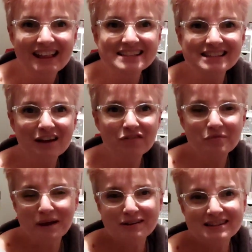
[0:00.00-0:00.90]
That's enough
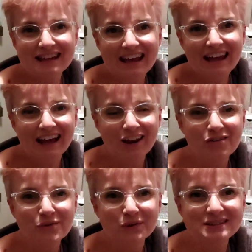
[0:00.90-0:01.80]
for me today. I
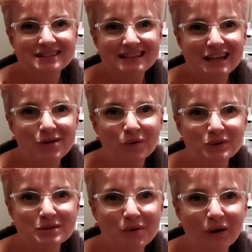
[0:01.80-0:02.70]
look forward to seeing you
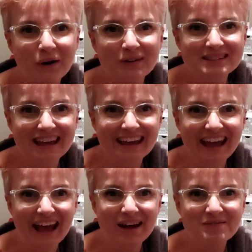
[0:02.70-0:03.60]
all tomorrow. Take
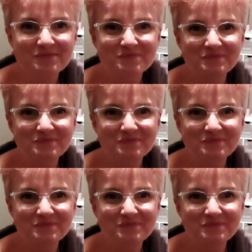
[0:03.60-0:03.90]
care.